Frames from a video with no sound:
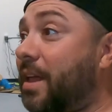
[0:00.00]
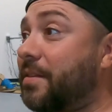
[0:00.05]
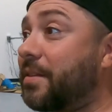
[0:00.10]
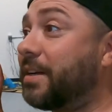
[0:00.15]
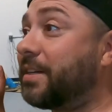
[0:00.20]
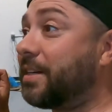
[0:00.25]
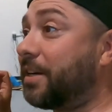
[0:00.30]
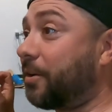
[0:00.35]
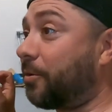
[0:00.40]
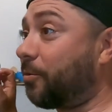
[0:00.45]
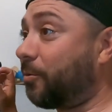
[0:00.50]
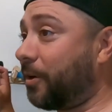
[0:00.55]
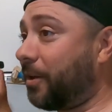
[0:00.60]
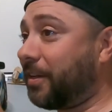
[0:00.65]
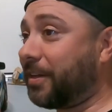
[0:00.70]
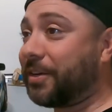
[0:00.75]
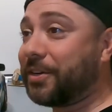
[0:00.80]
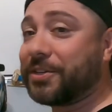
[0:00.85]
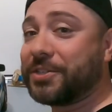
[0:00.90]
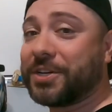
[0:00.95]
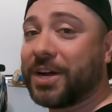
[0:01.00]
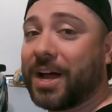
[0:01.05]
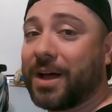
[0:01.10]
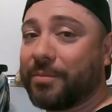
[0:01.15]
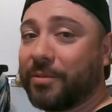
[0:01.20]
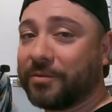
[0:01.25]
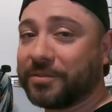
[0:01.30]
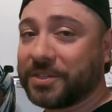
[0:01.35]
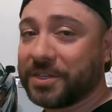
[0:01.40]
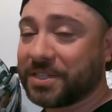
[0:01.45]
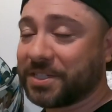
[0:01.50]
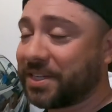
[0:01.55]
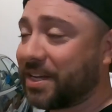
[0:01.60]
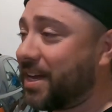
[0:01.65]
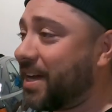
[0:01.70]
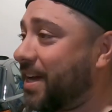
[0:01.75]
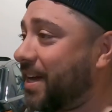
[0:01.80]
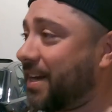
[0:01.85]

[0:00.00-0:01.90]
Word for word: They did a really good job of just